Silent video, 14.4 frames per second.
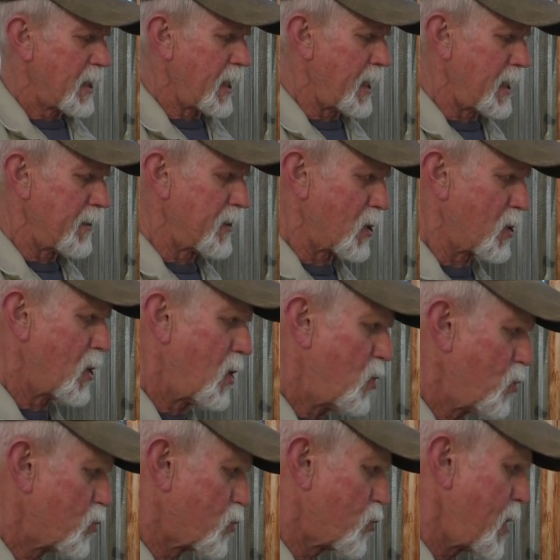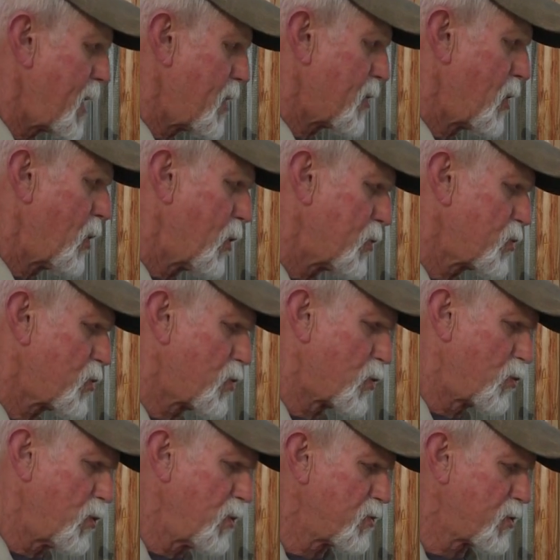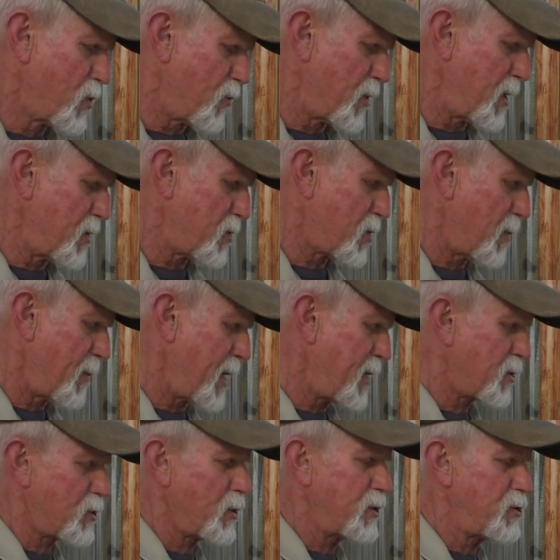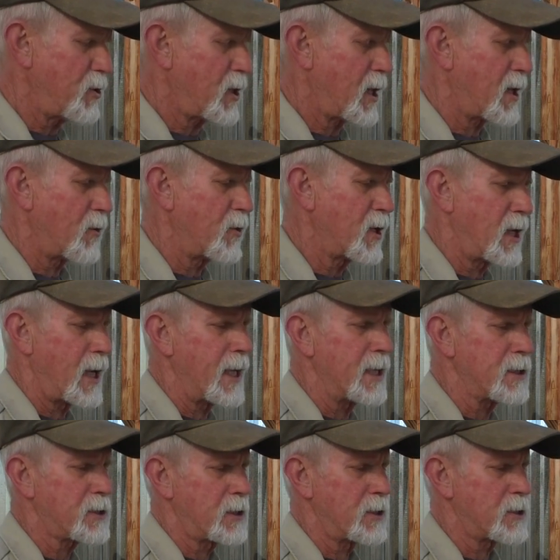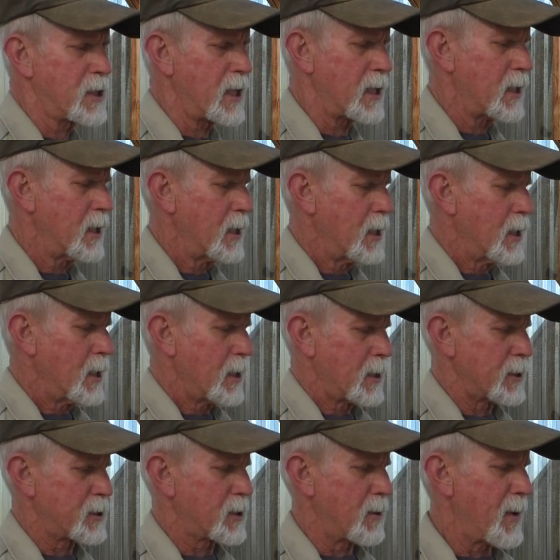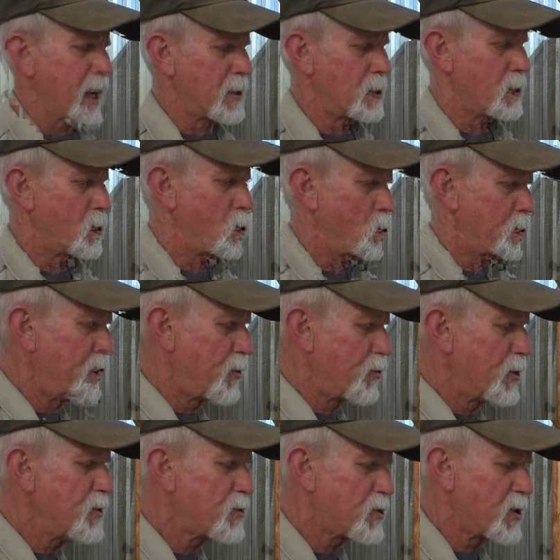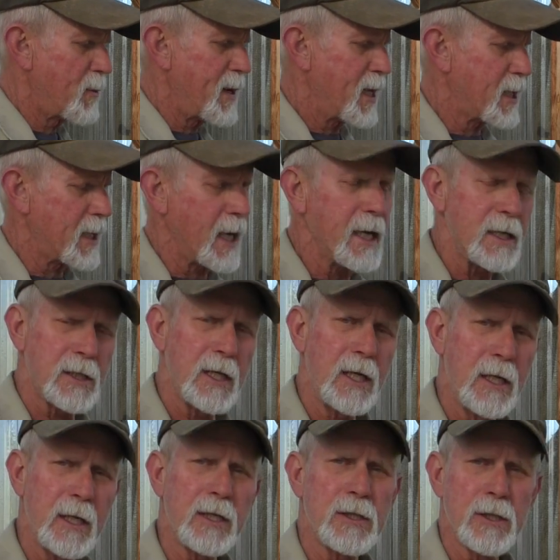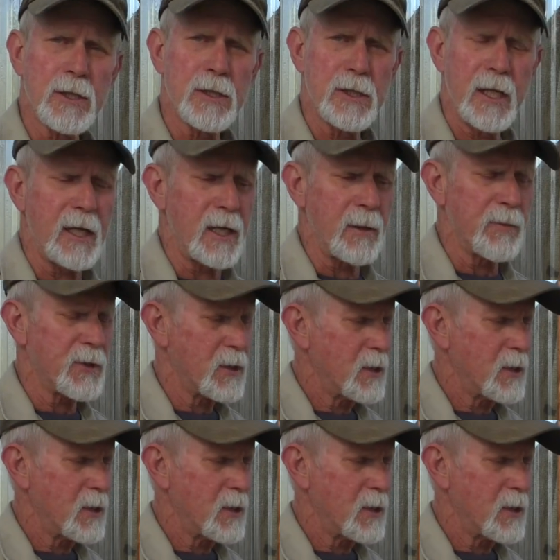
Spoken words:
And the cold ground hurts the roots on these tomatoes. What you got to realize is that a tomato only roots about 18 inches deep.